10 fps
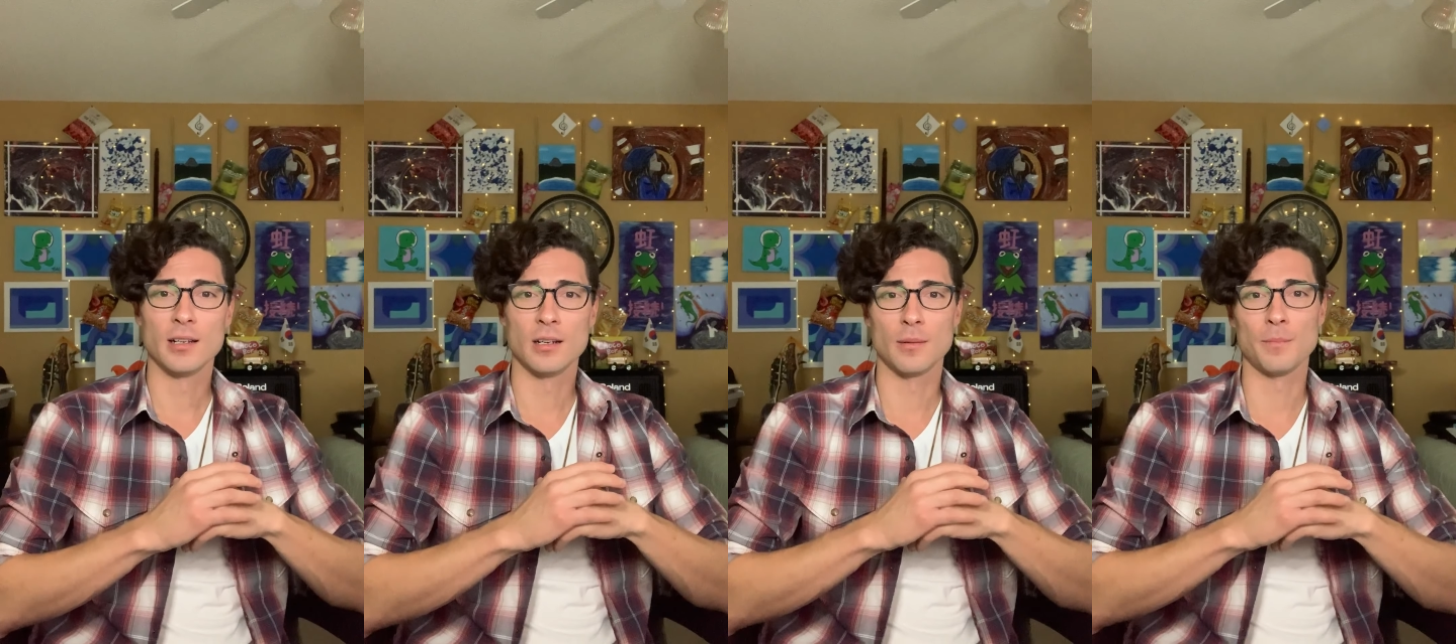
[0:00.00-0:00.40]

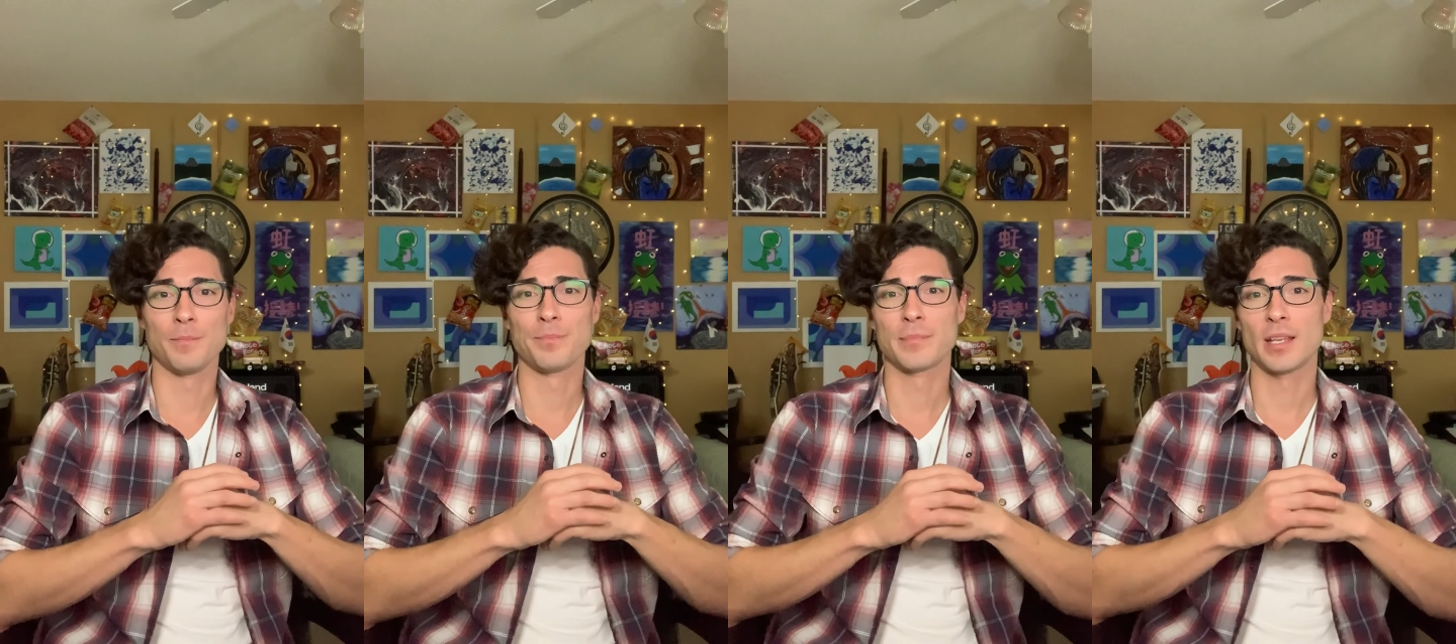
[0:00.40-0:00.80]

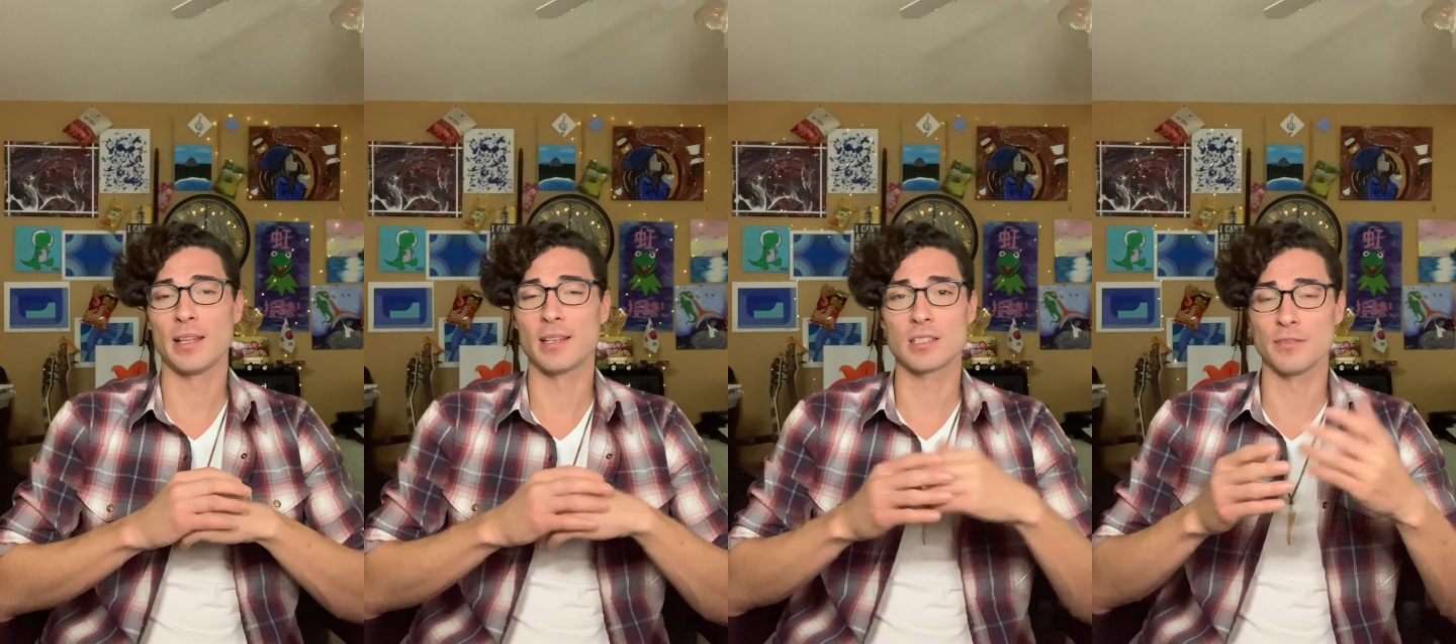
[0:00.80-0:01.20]

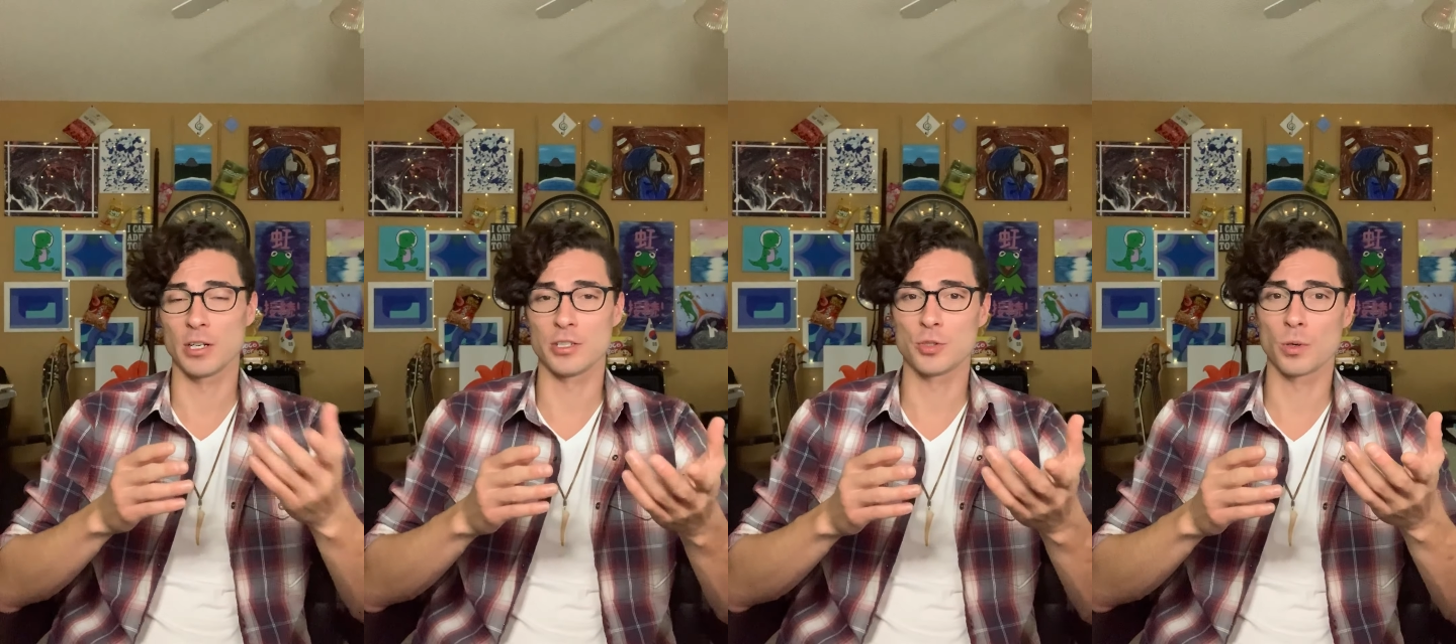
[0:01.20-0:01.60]
And that's a
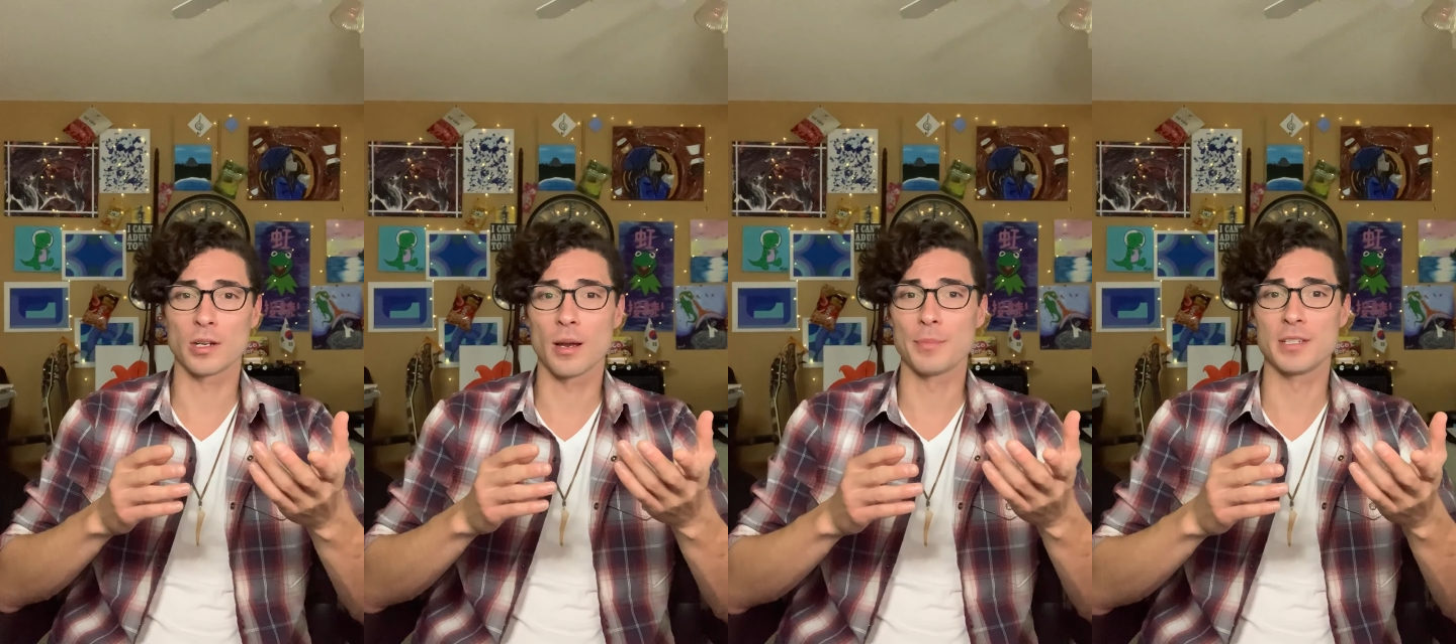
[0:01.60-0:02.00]
very
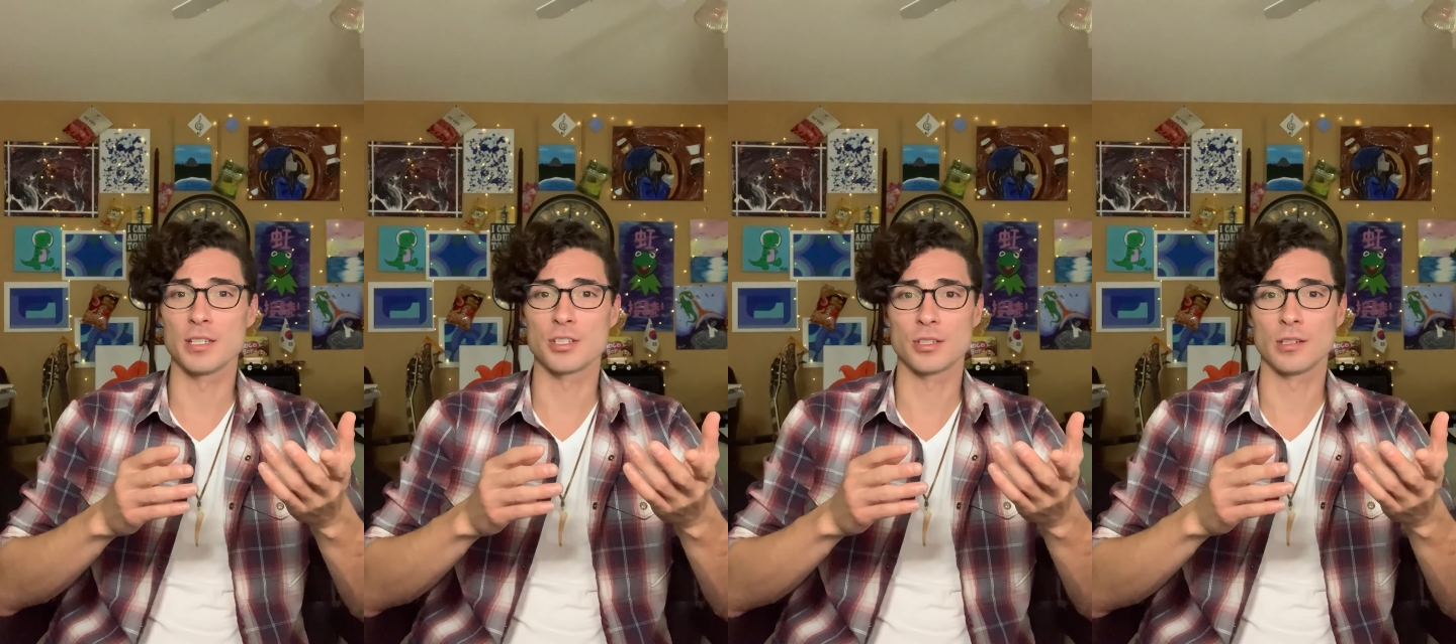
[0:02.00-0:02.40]
short
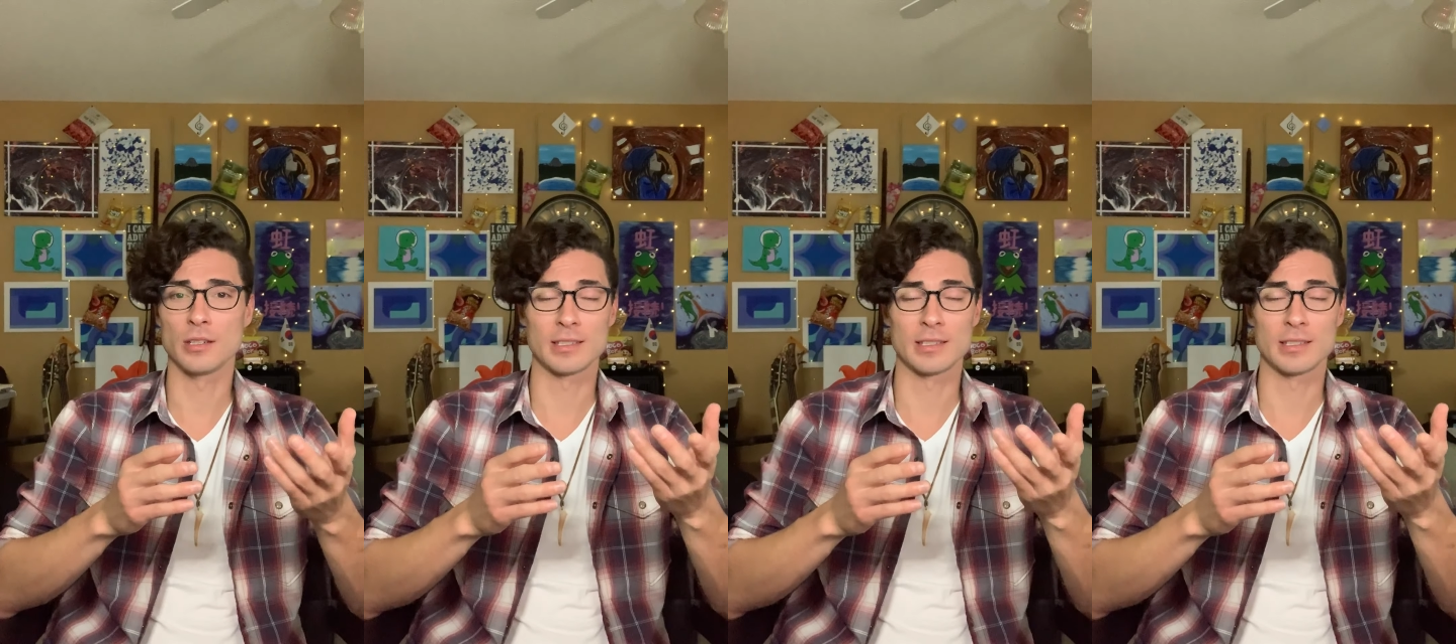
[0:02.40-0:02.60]
competition.